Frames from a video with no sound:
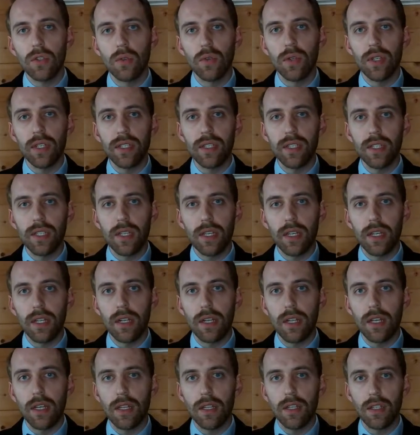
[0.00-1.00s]
Lewis
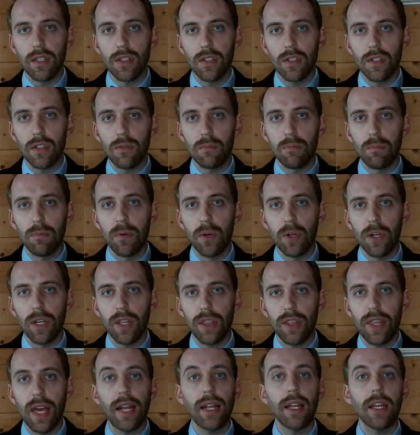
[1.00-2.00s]
in his book,
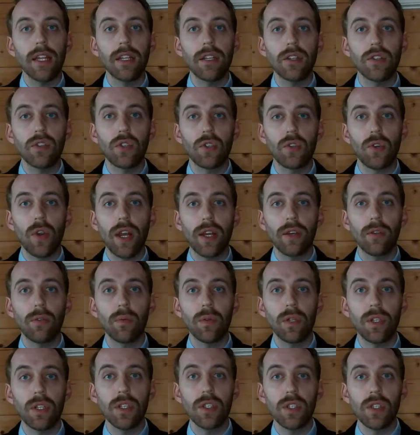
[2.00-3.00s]
That Hideous Strength,
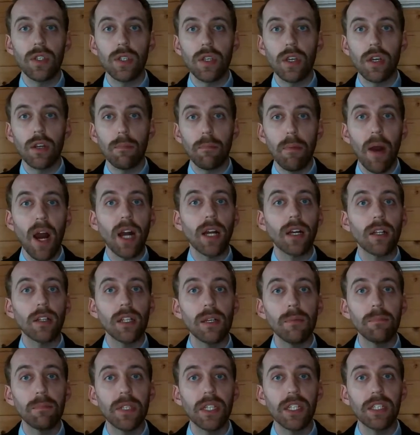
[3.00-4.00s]
which is an
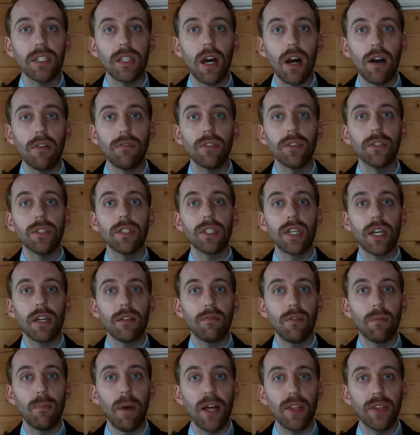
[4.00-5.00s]
apocalyptic novel, it's kind
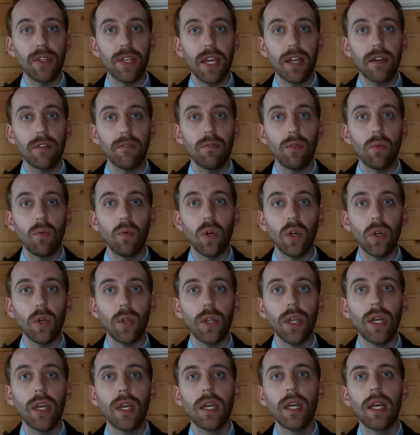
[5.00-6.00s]
of about the end of the
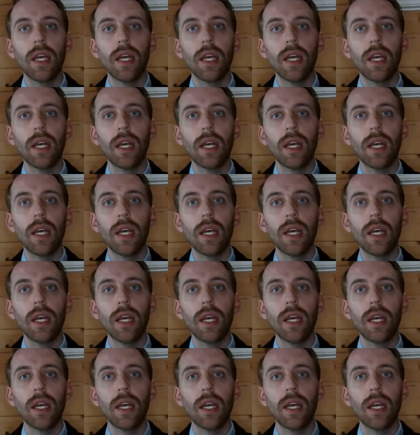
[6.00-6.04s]
world.